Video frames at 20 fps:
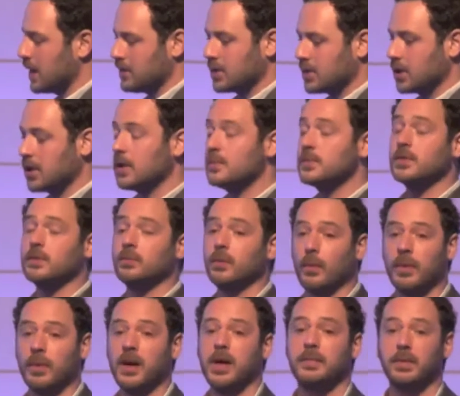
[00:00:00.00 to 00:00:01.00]
here in terms of
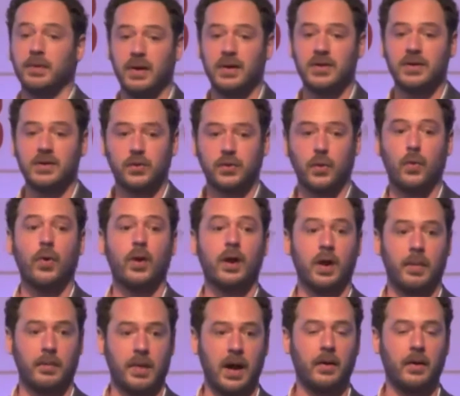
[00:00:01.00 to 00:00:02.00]
what people are actually
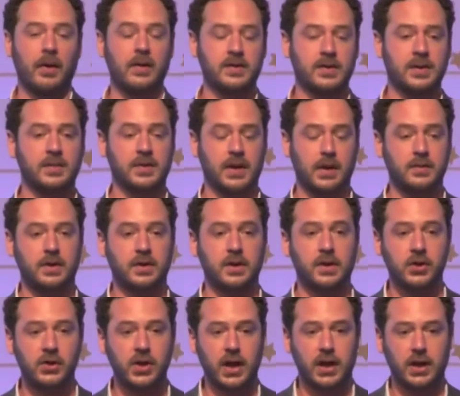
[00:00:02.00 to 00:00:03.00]
talking about, in terms of how it's
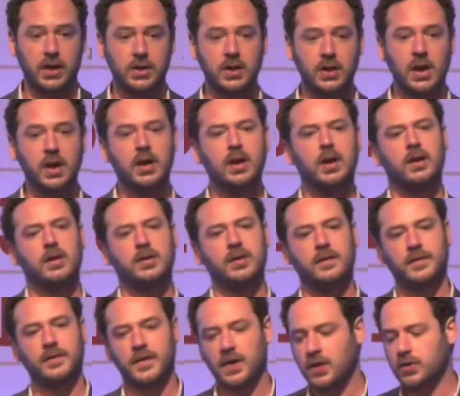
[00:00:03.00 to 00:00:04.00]
going to change. So
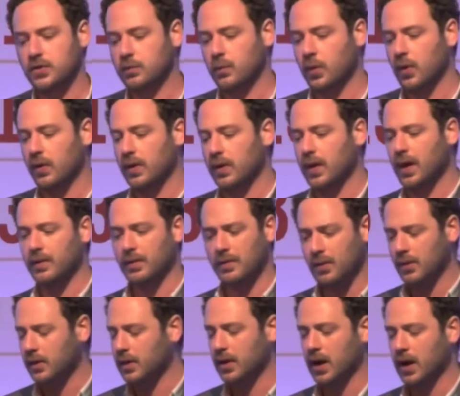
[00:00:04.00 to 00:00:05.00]
the first one, and I'm
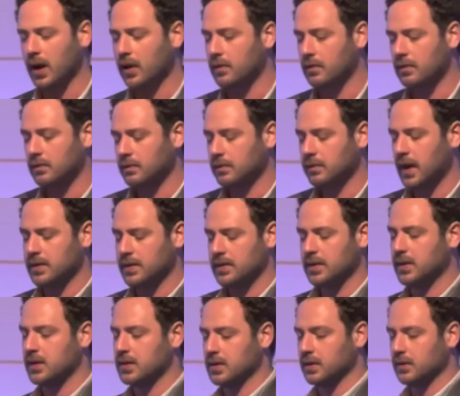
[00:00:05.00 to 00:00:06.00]
not going to go
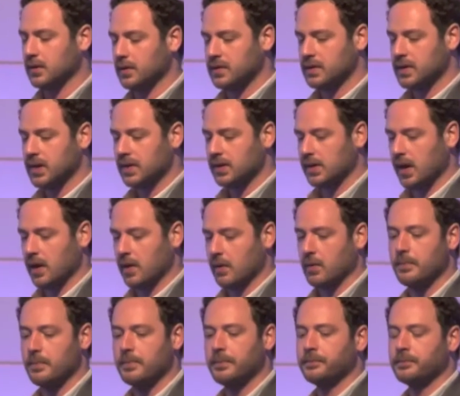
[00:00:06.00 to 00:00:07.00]
into these in a lot of
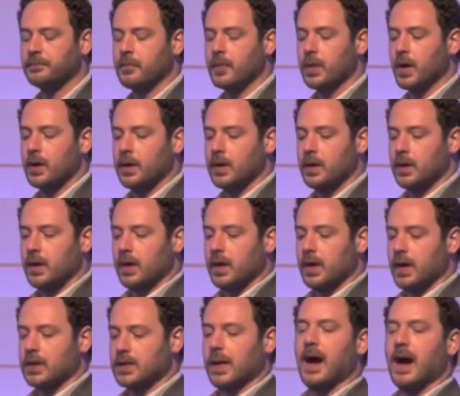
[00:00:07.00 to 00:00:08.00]
detail,
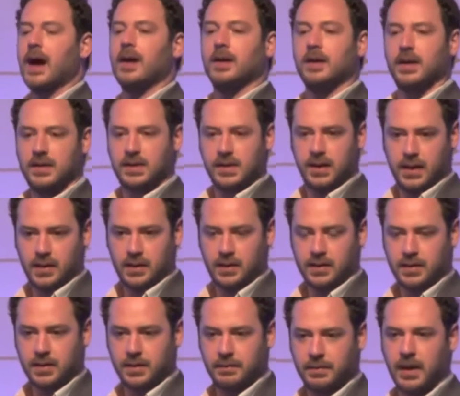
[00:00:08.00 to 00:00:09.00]
is about
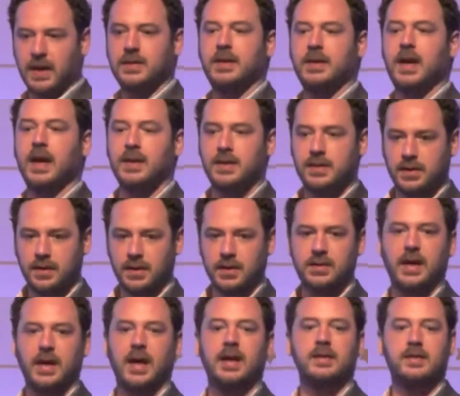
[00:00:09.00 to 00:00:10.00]
analytics, big data,
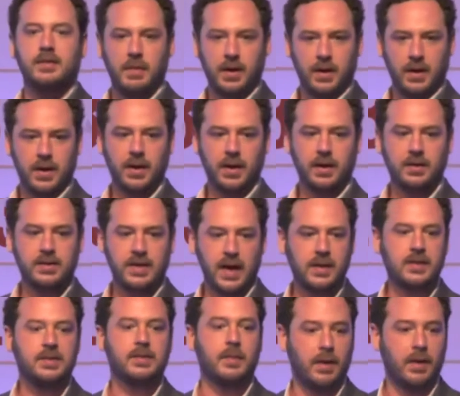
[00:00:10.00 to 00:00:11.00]
data mining,
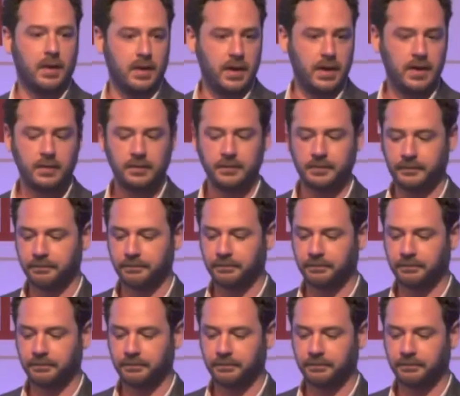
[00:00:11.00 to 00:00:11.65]
text mining,